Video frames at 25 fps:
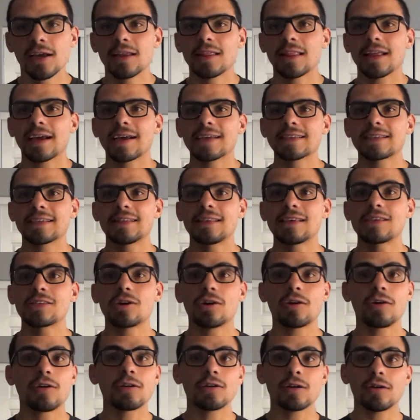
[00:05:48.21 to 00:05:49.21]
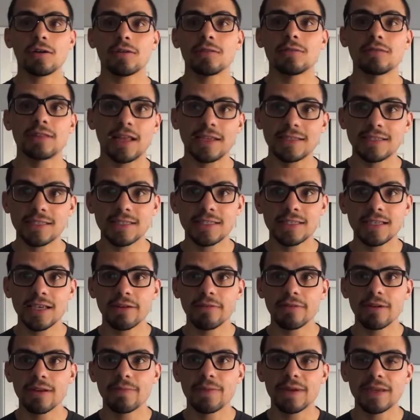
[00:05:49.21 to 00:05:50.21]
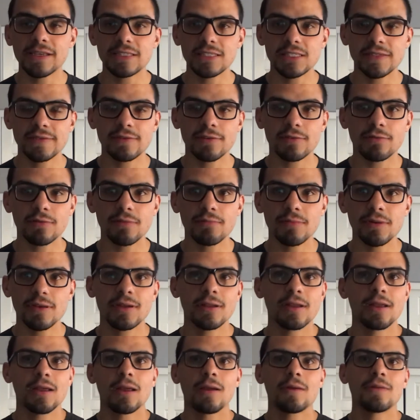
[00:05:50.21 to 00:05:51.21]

Like I said, these aren't all necessary pieces of equipment.